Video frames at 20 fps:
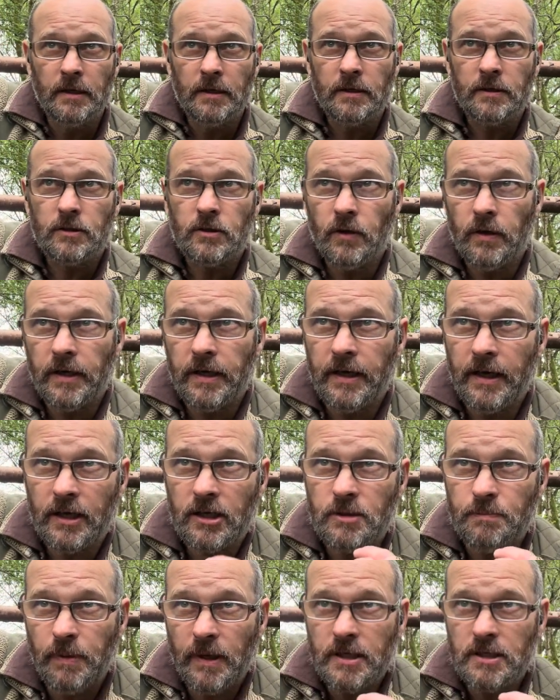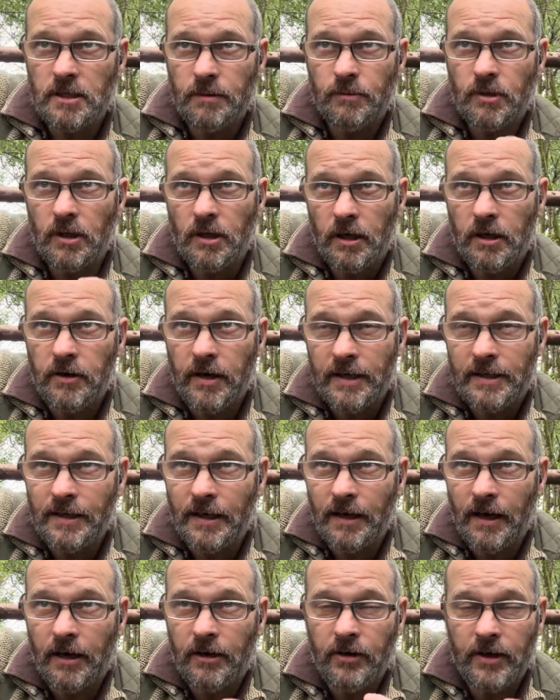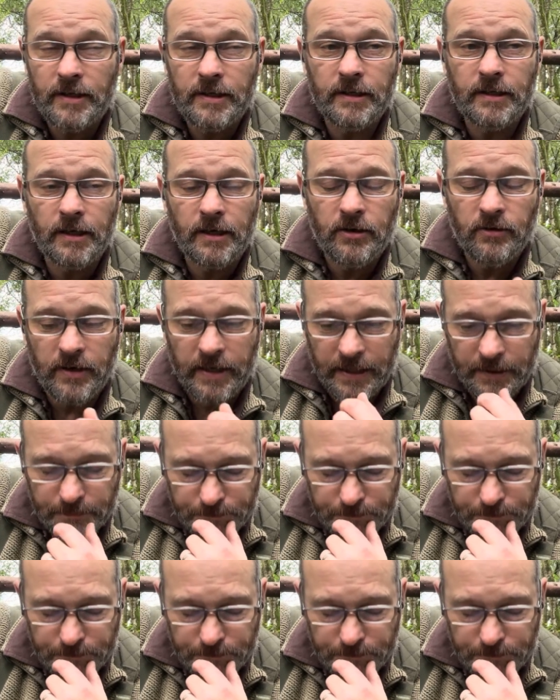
So he explains them to a greater degree